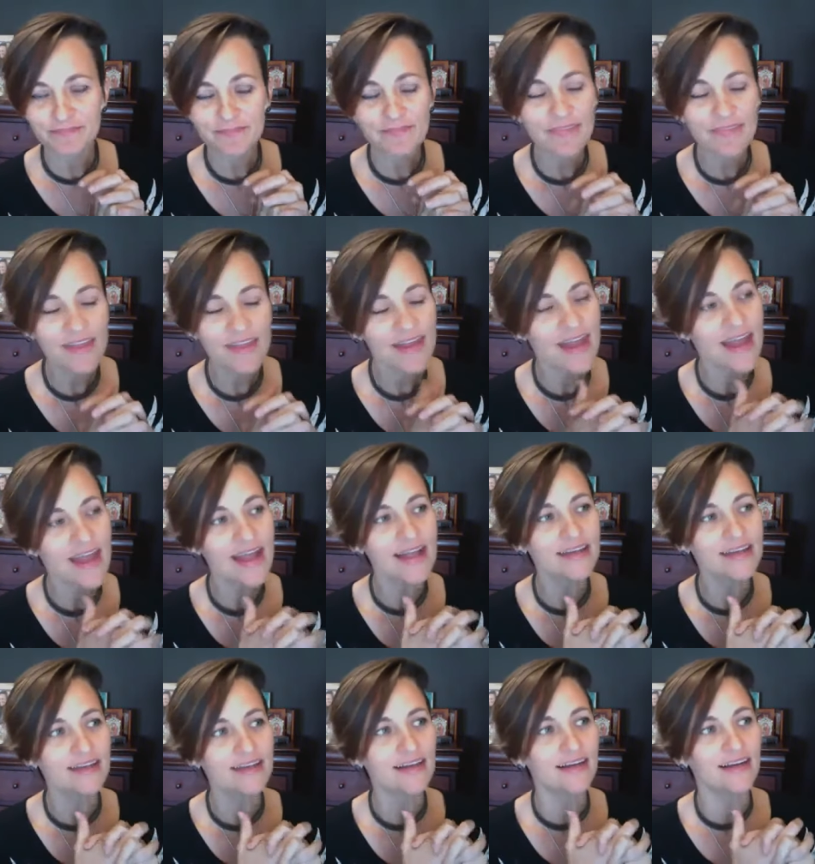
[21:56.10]
and
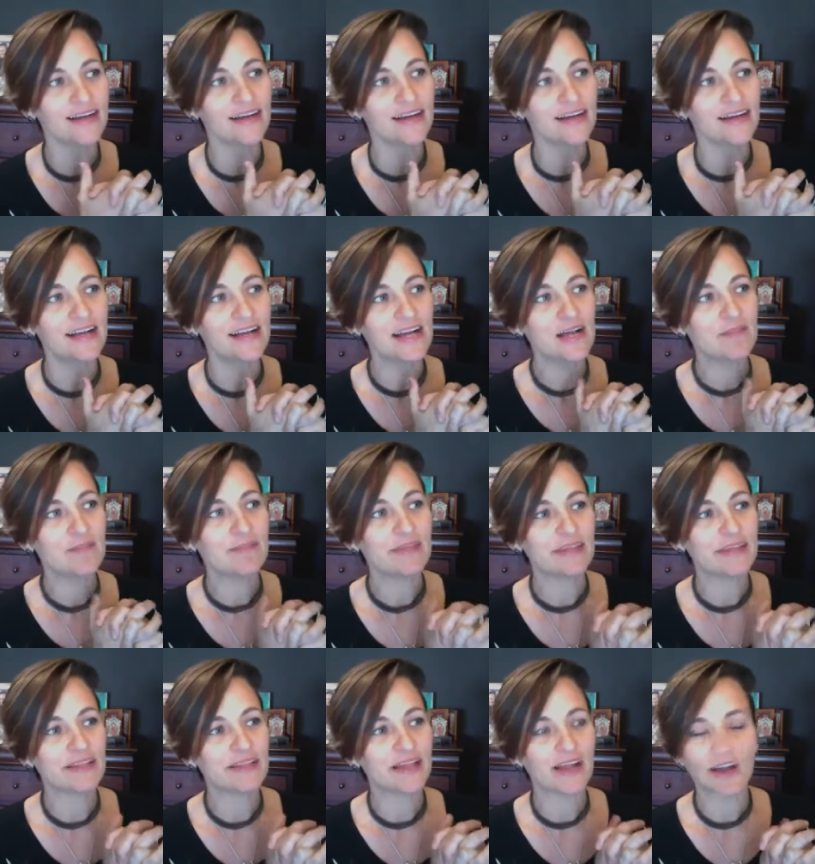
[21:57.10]
being
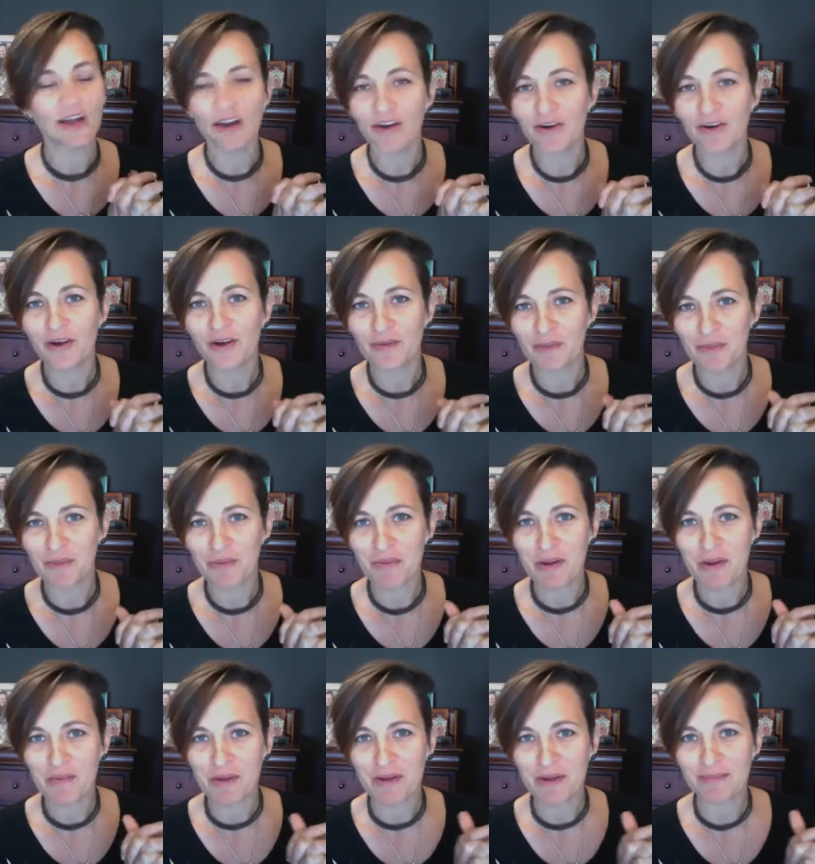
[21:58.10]
like, oh, I remember my
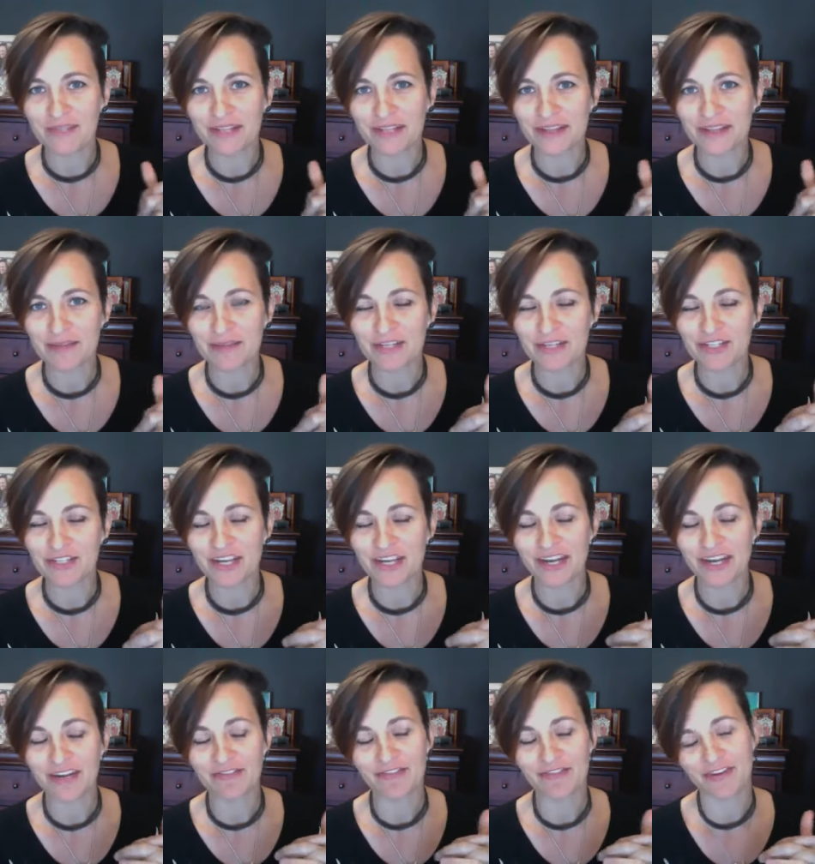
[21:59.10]
mom telling me she had
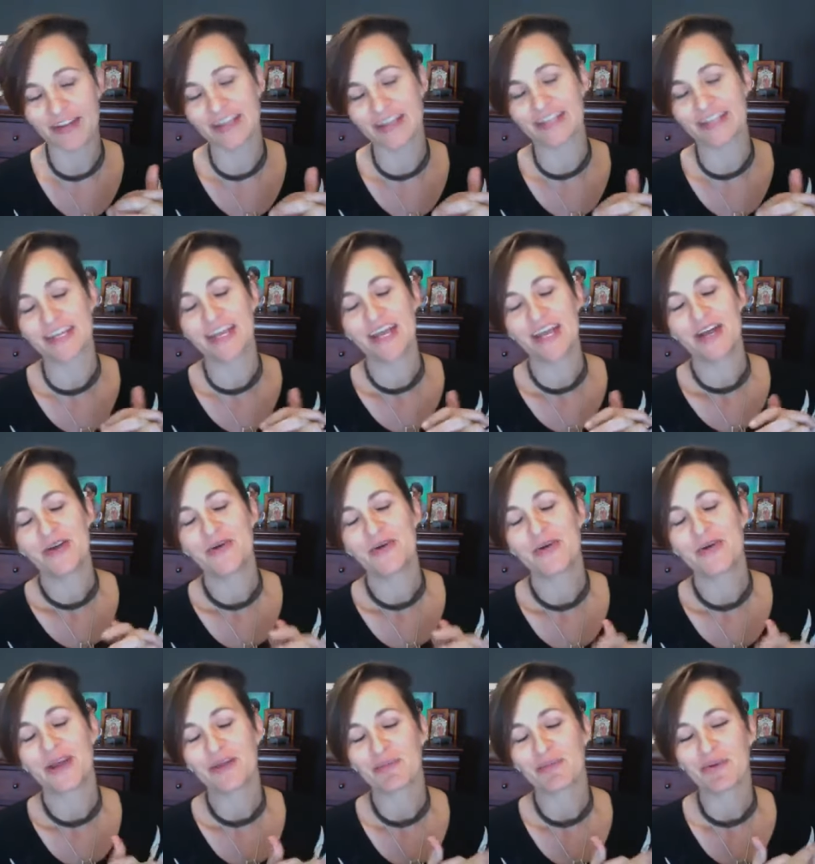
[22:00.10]
a friend who had
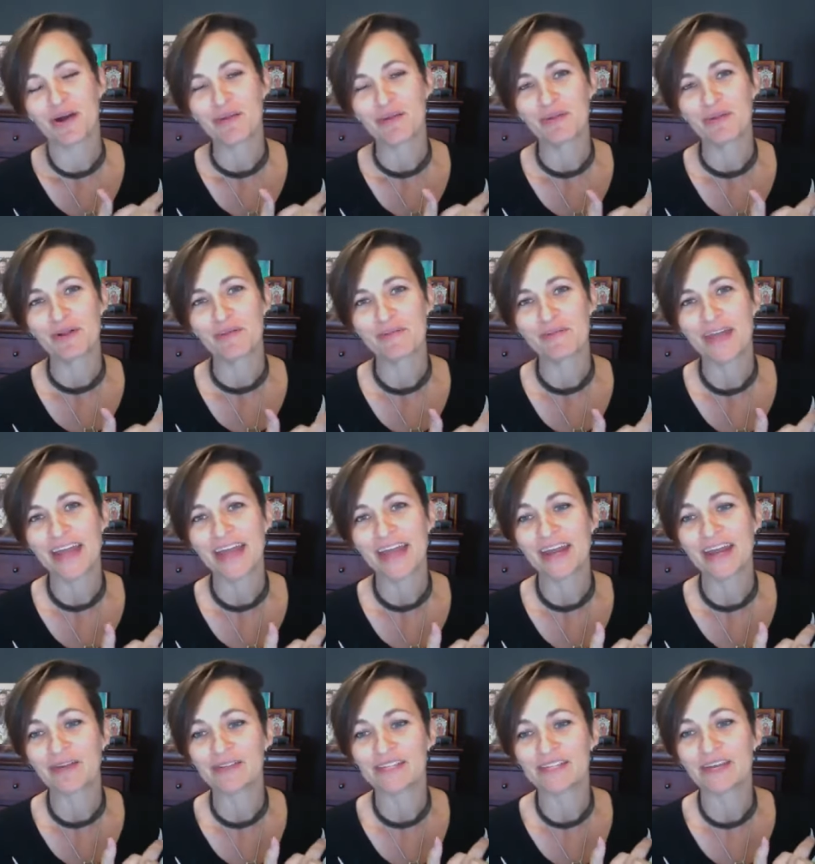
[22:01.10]
a problem. And I
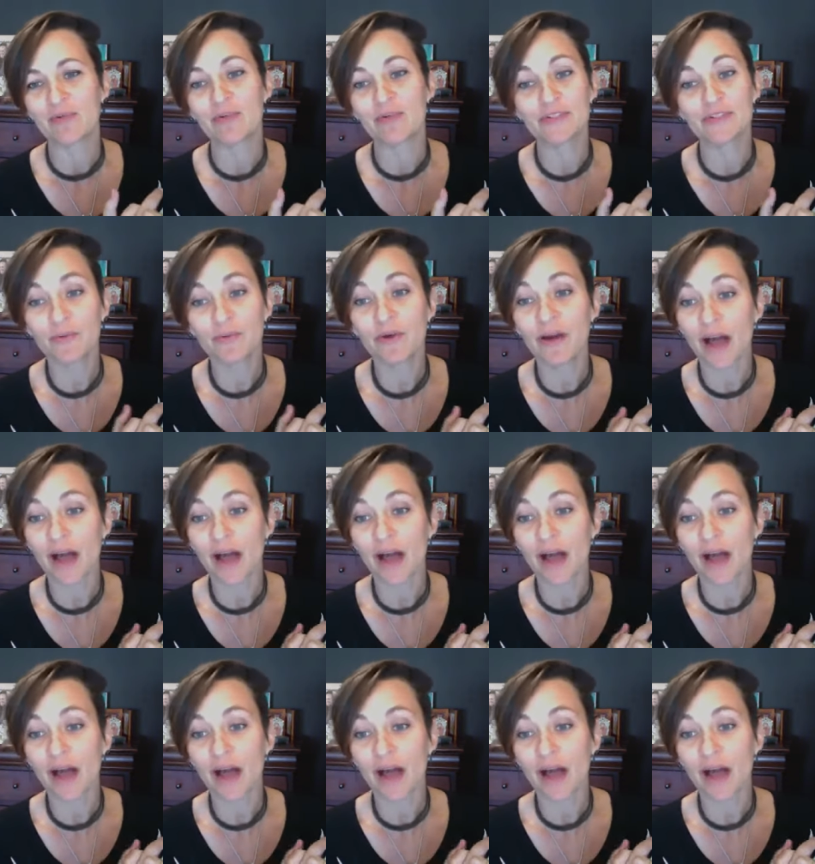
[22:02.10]
was like, well, I